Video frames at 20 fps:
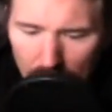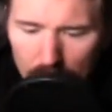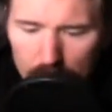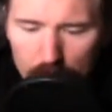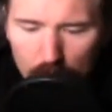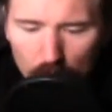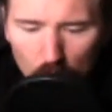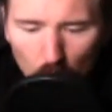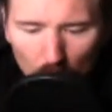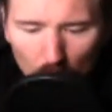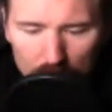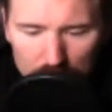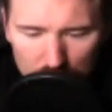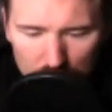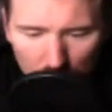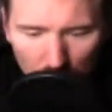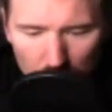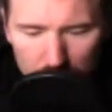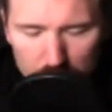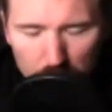And you're going
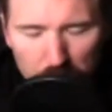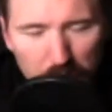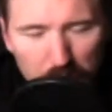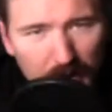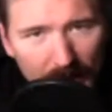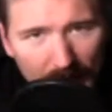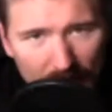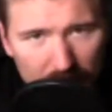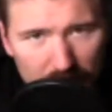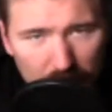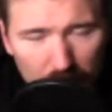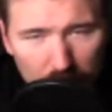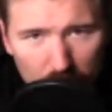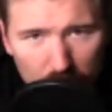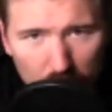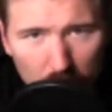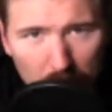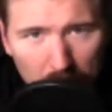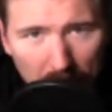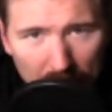slow so you can
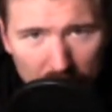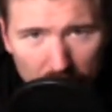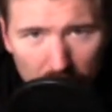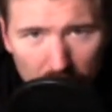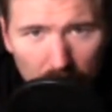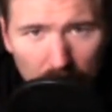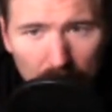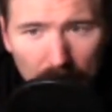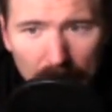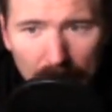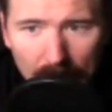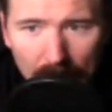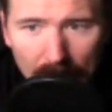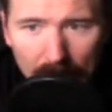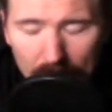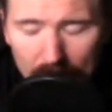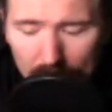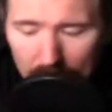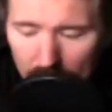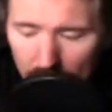execute better
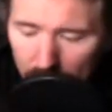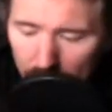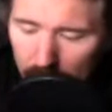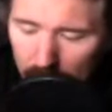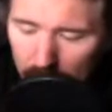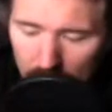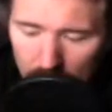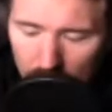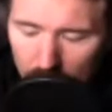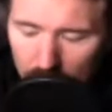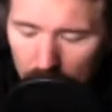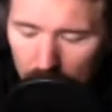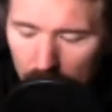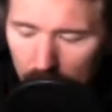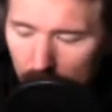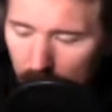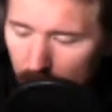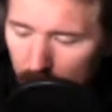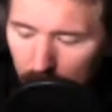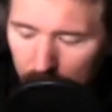and get
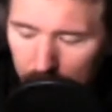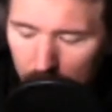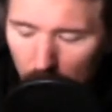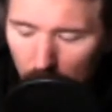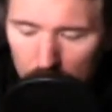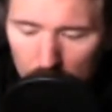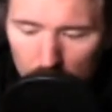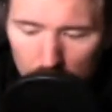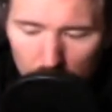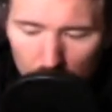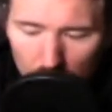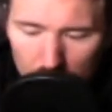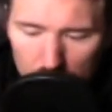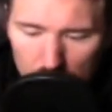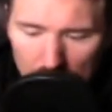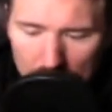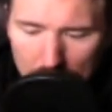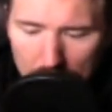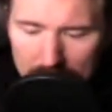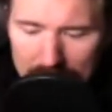you're
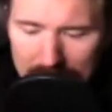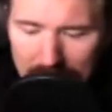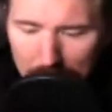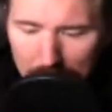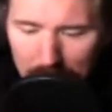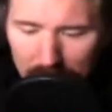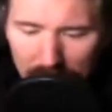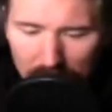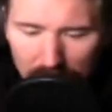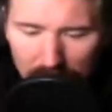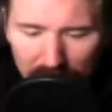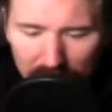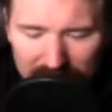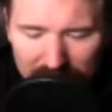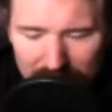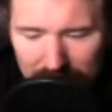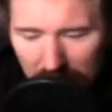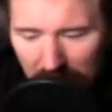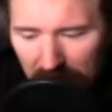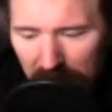trying to manipulate
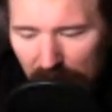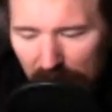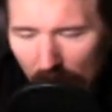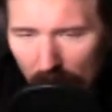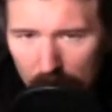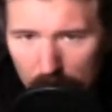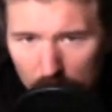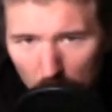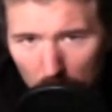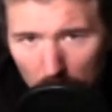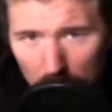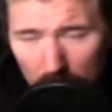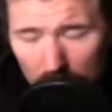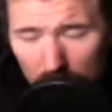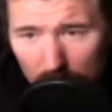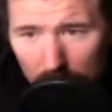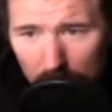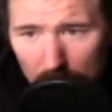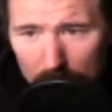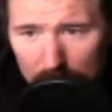physics to find
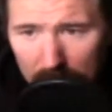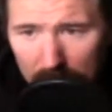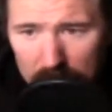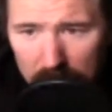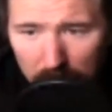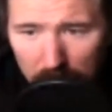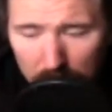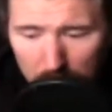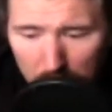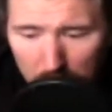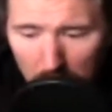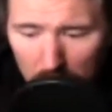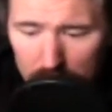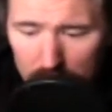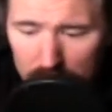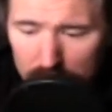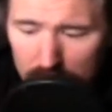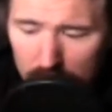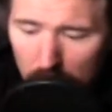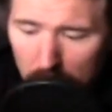work as
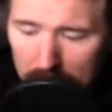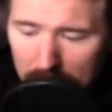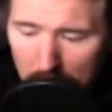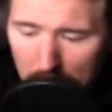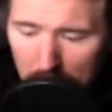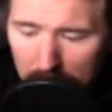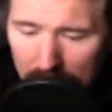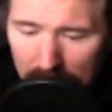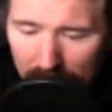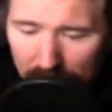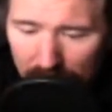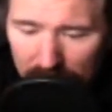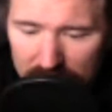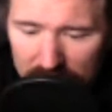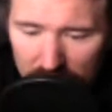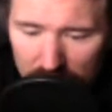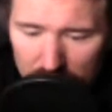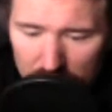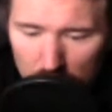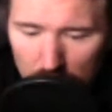opposed to manipulate
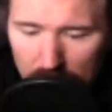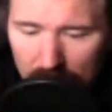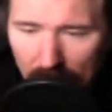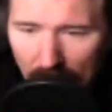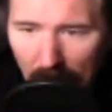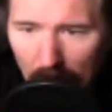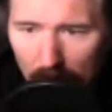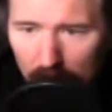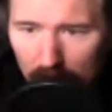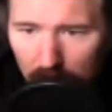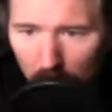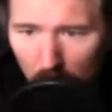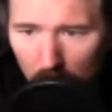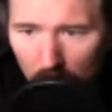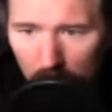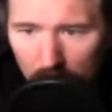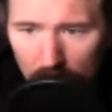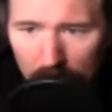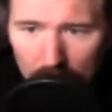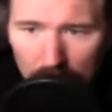physics to get out of
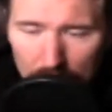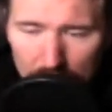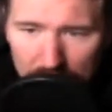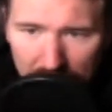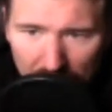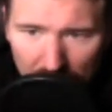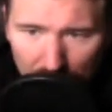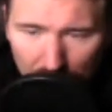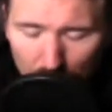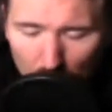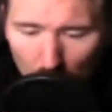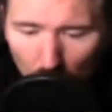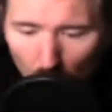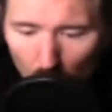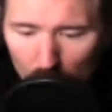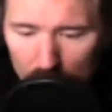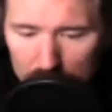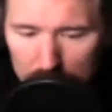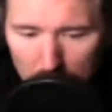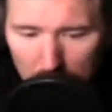work if the
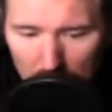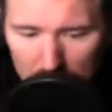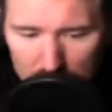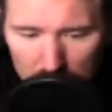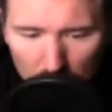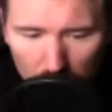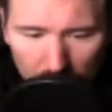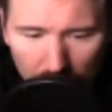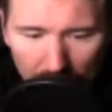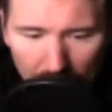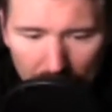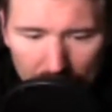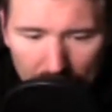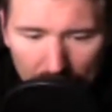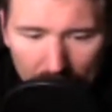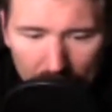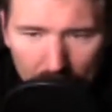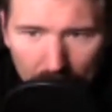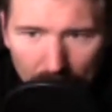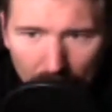goal is muscle gain
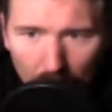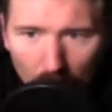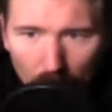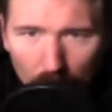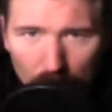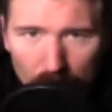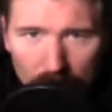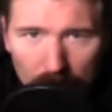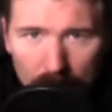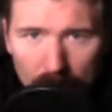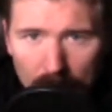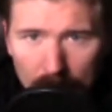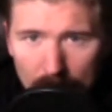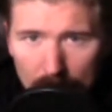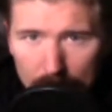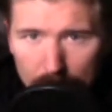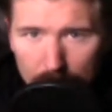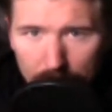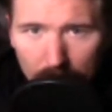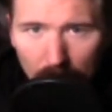and a healthy
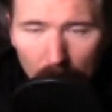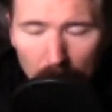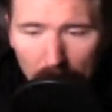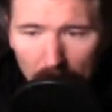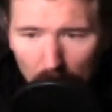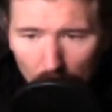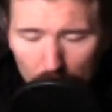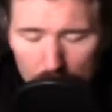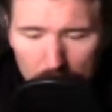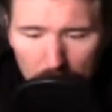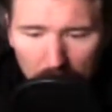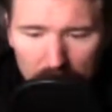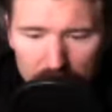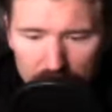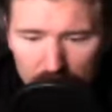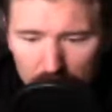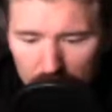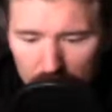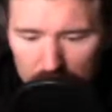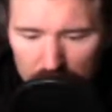
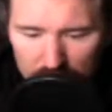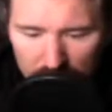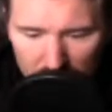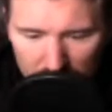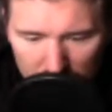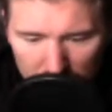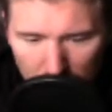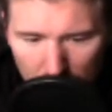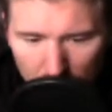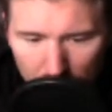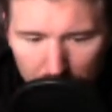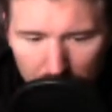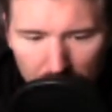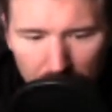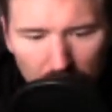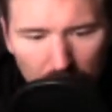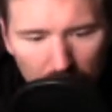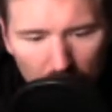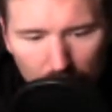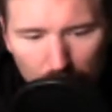muscular system.
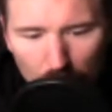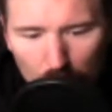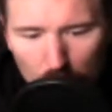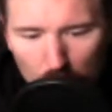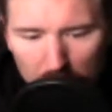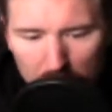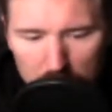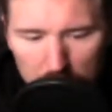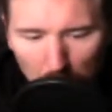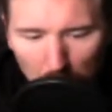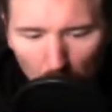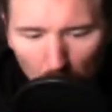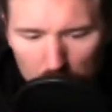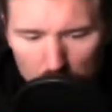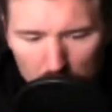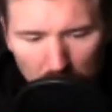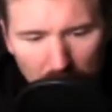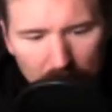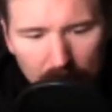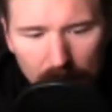If you're doing
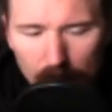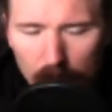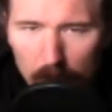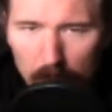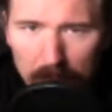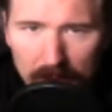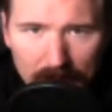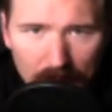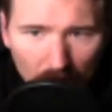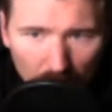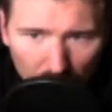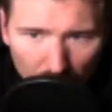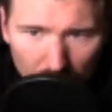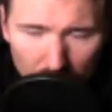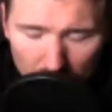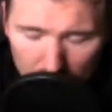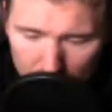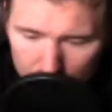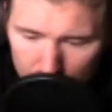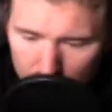sport training, it could be
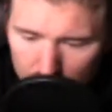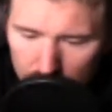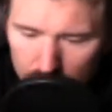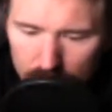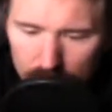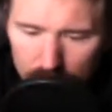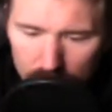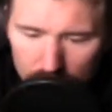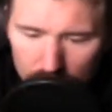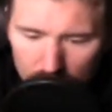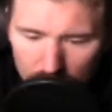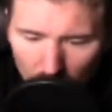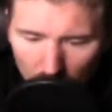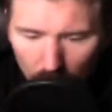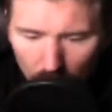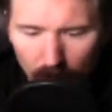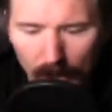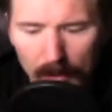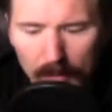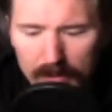different,
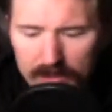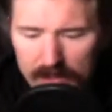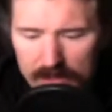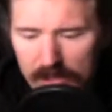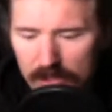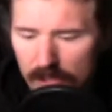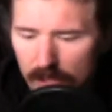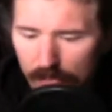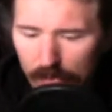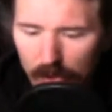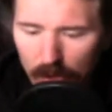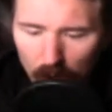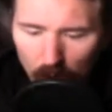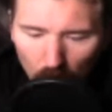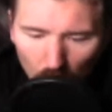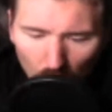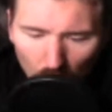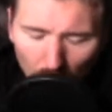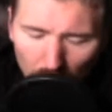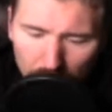okay, because that's a different
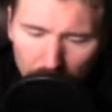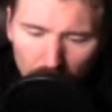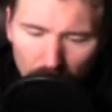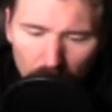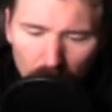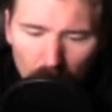goal.